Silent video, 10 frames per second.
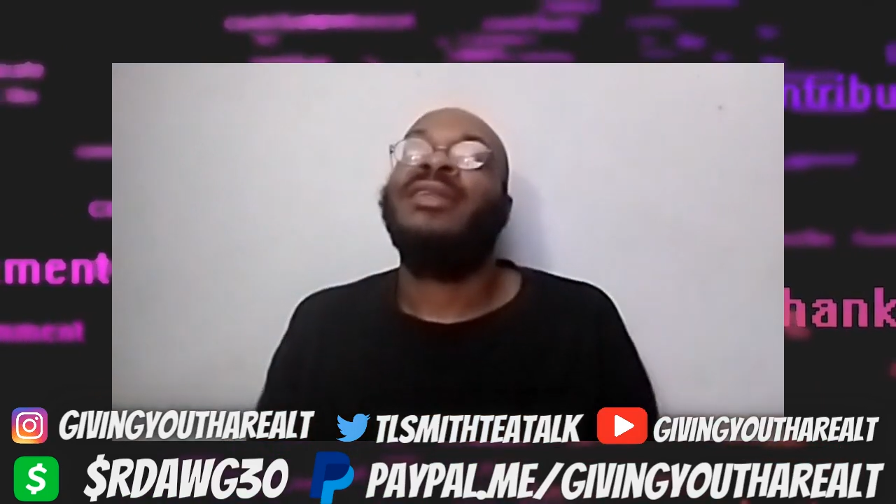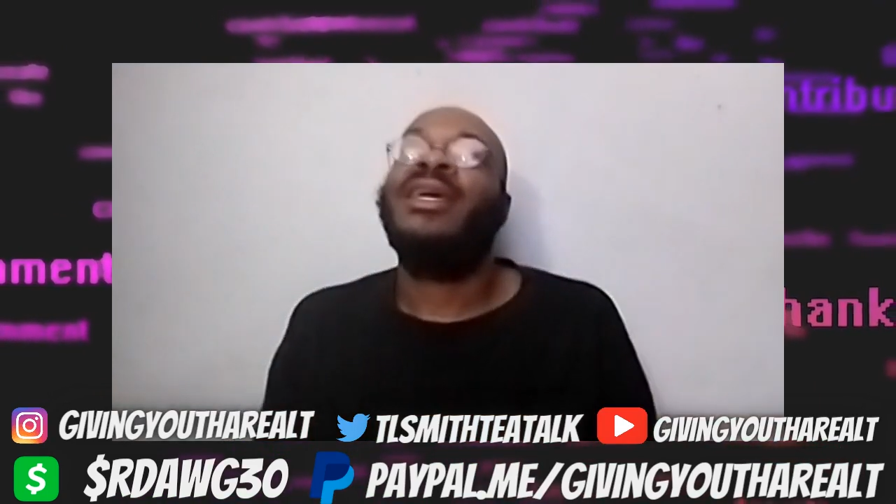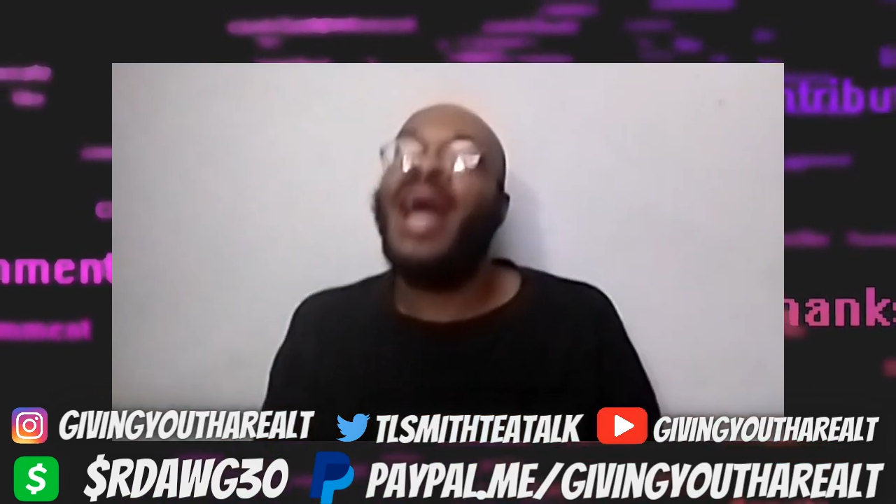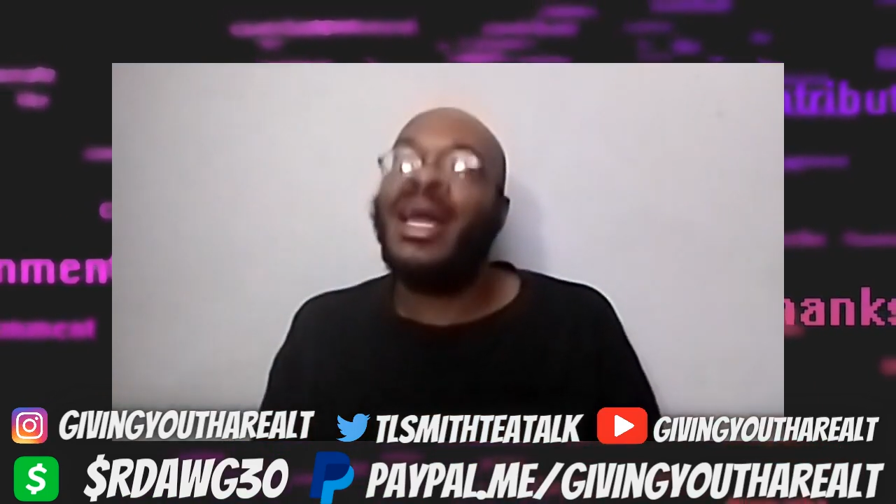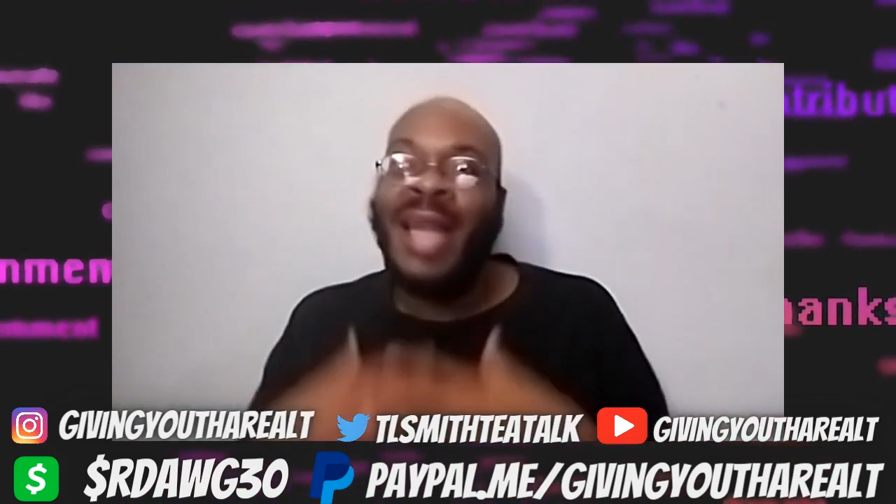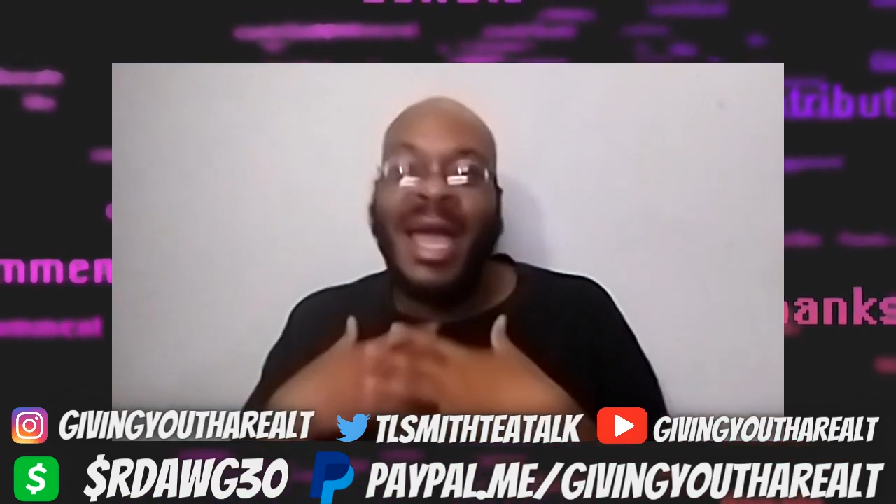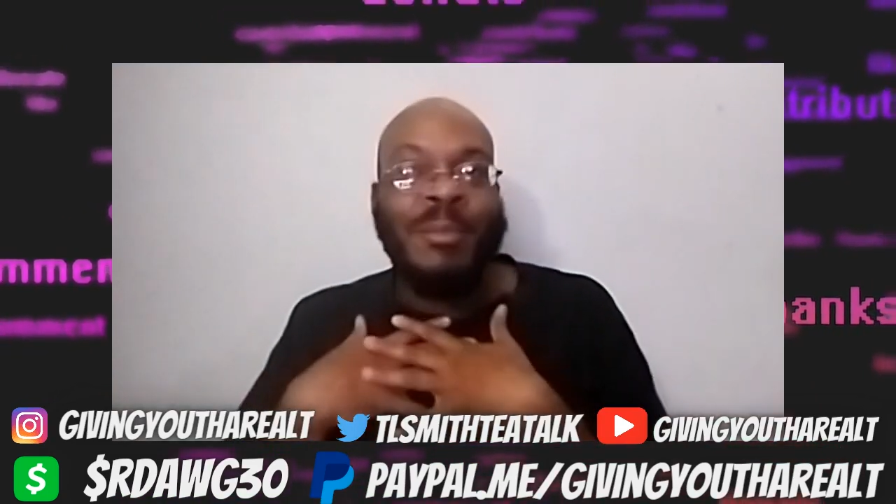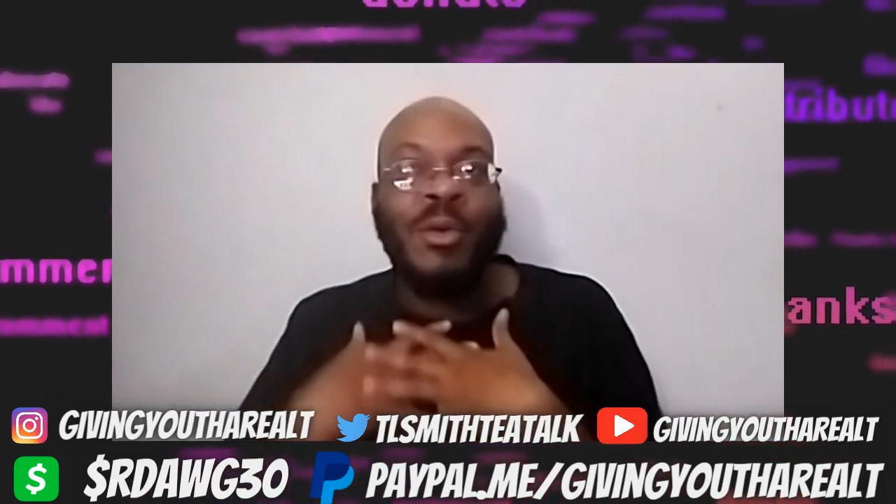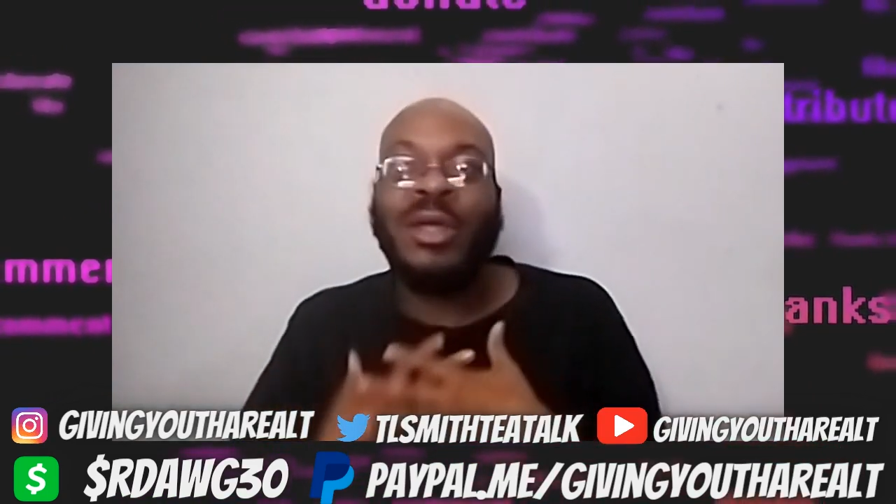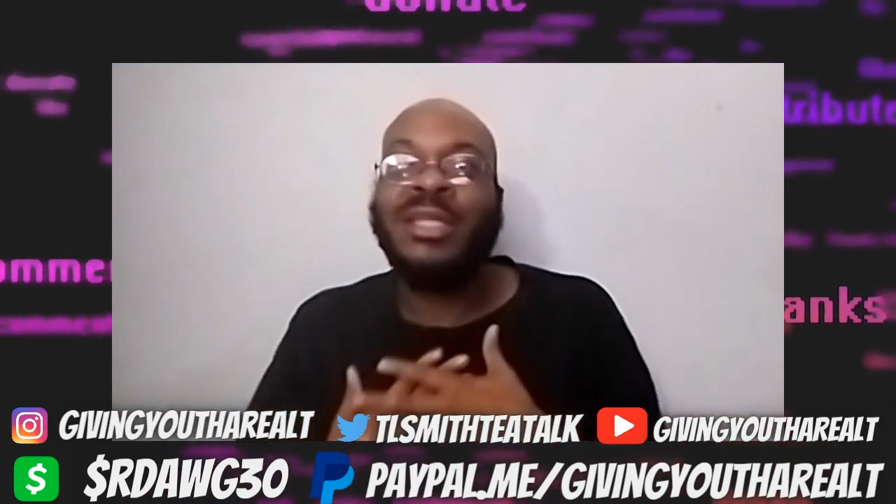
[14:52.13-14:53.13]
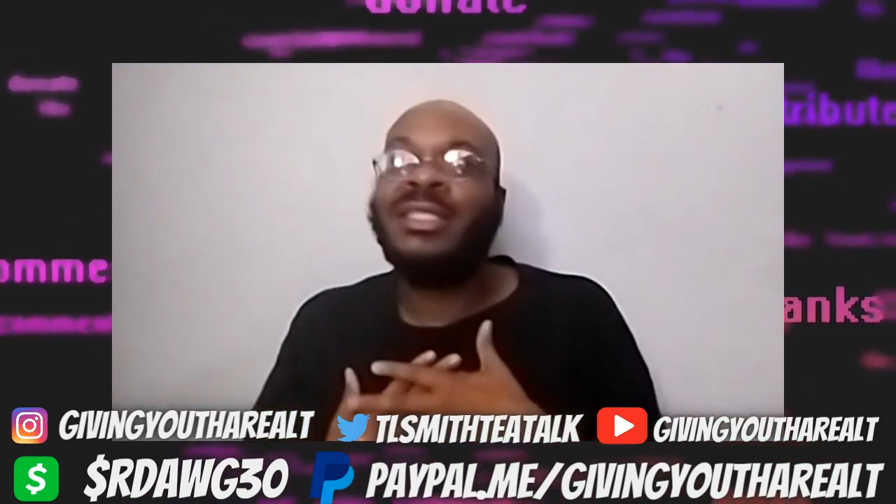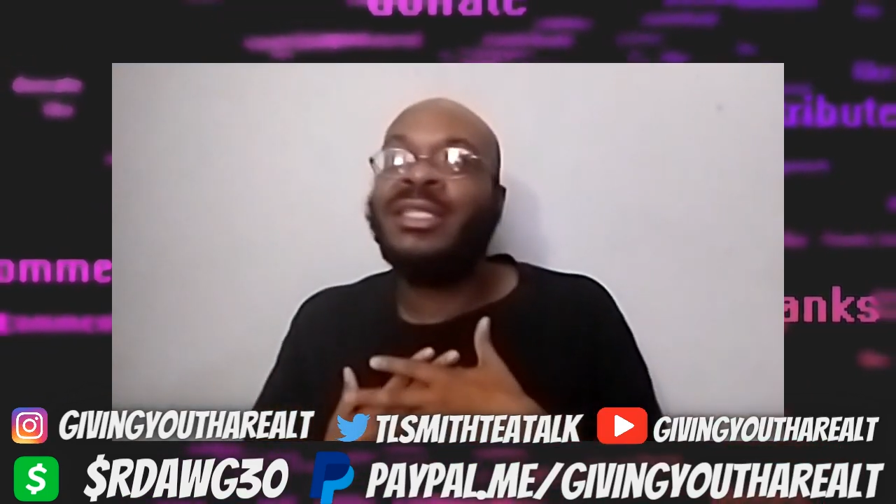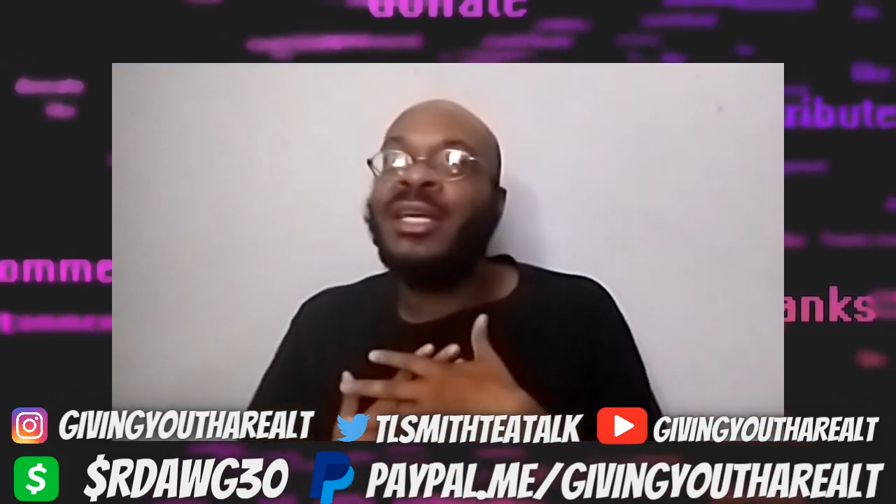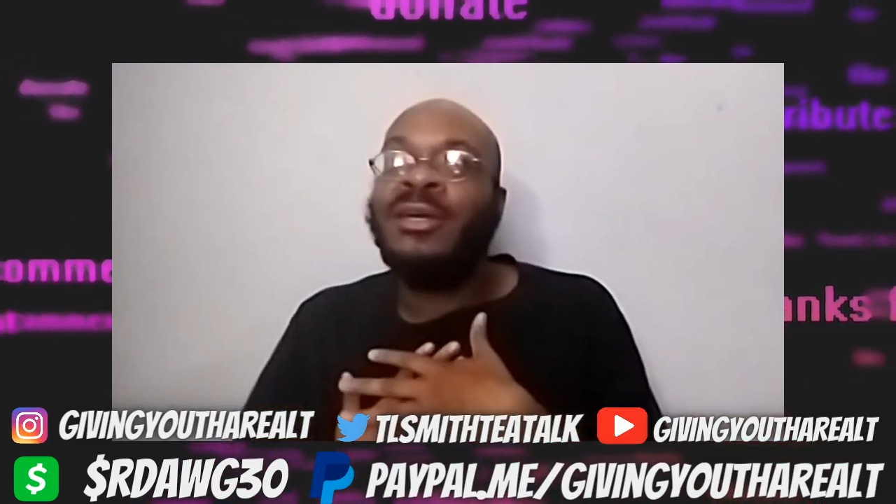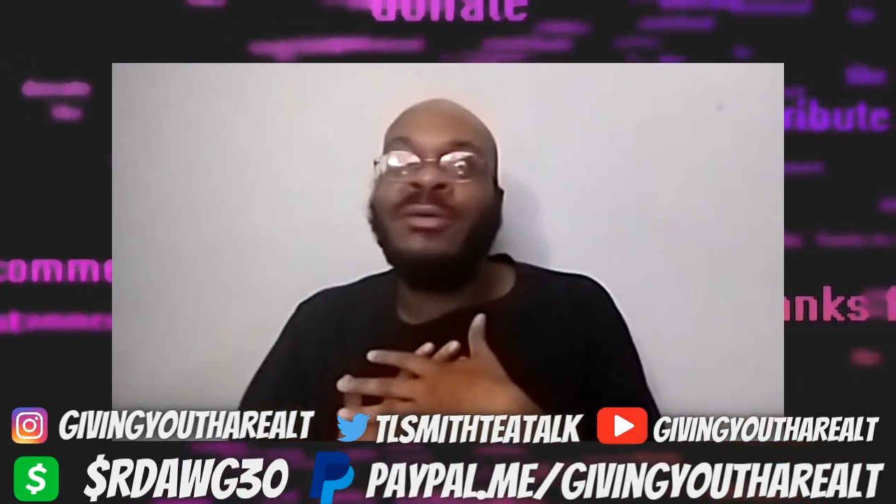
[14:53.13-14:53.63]
I like Morgan
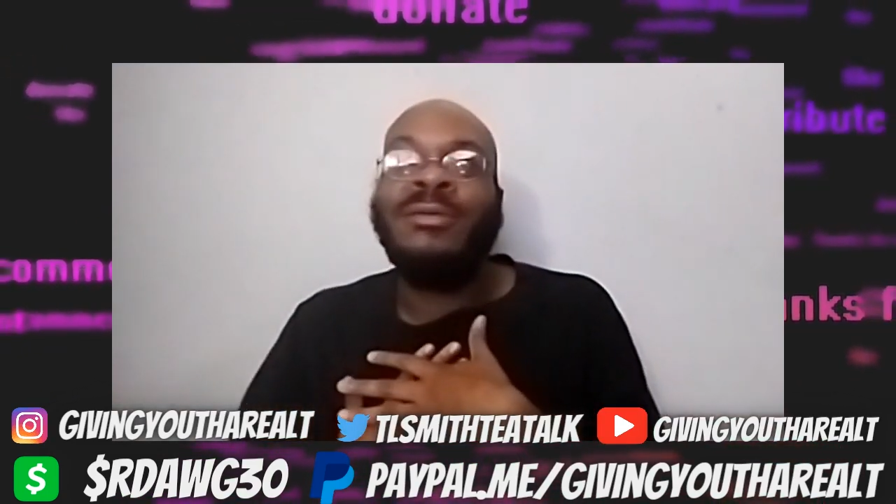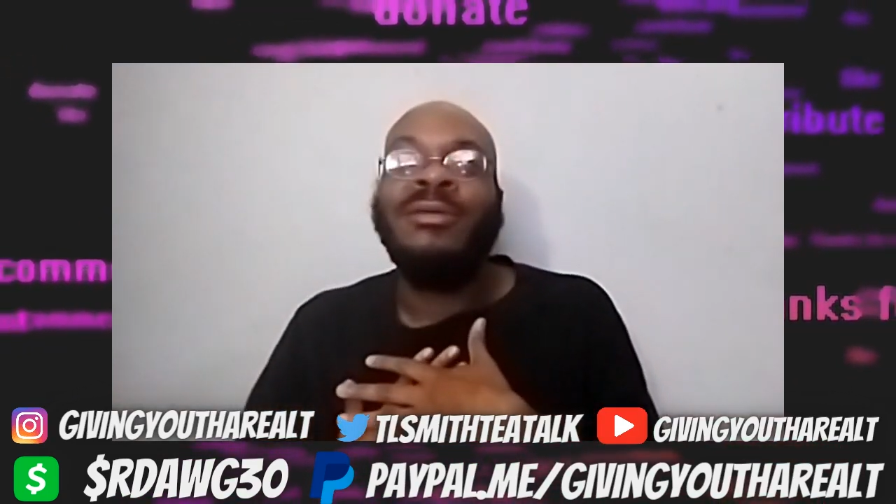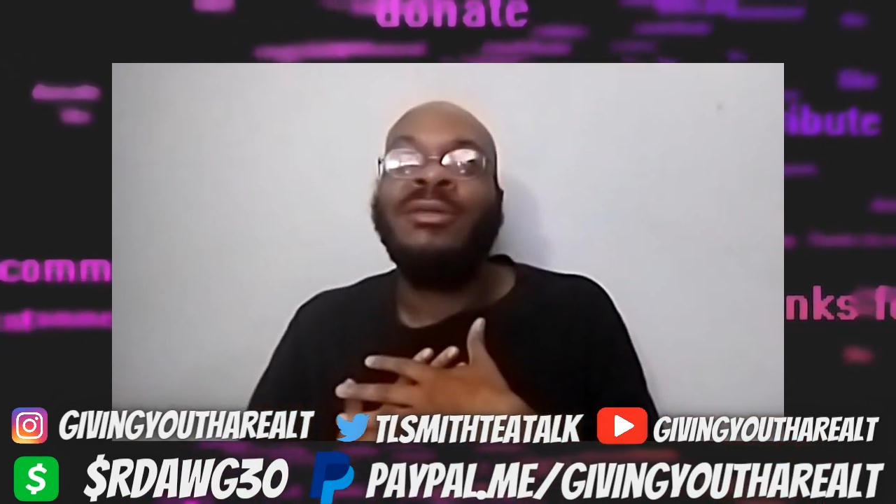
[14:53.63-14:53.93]
still.